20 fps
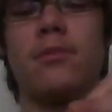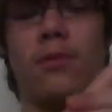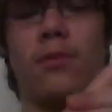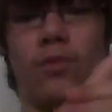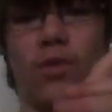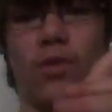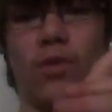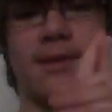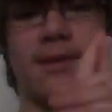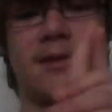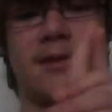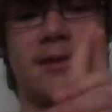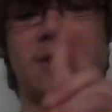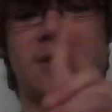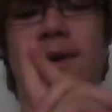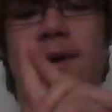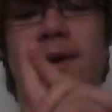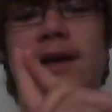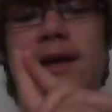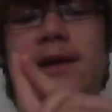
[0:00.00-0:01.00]
with
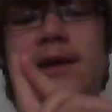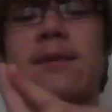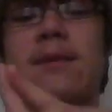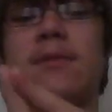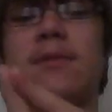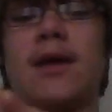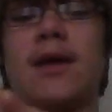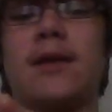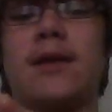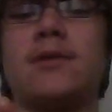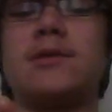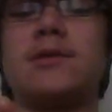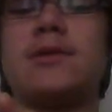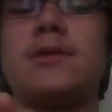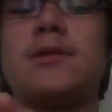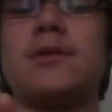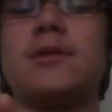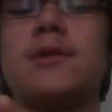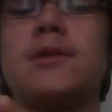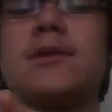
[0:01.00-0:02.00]
spending time with others,
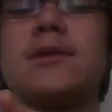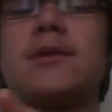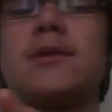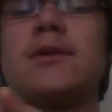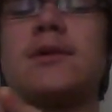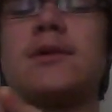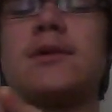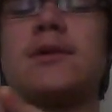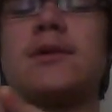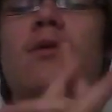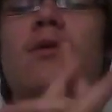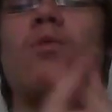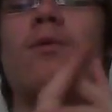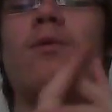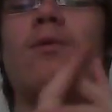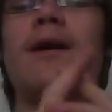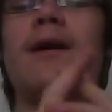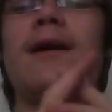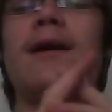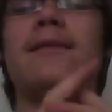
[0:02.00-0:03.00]

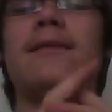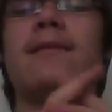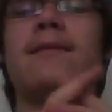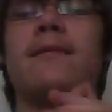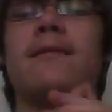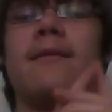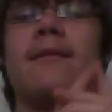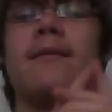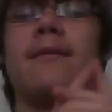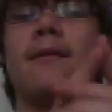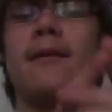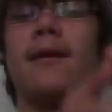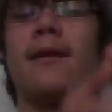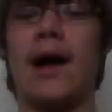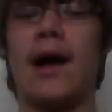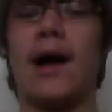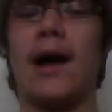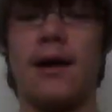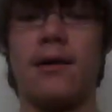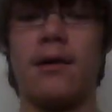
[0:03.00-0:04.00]
with
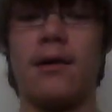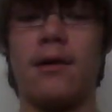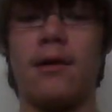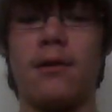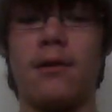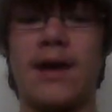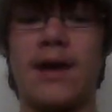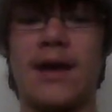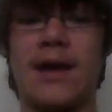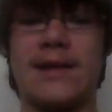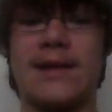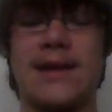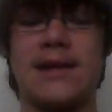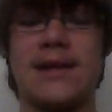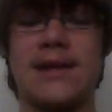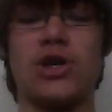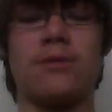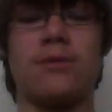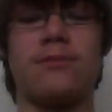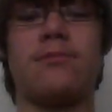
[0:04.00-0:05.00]

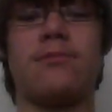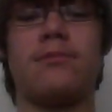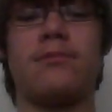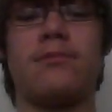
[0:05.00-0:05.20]
meditation.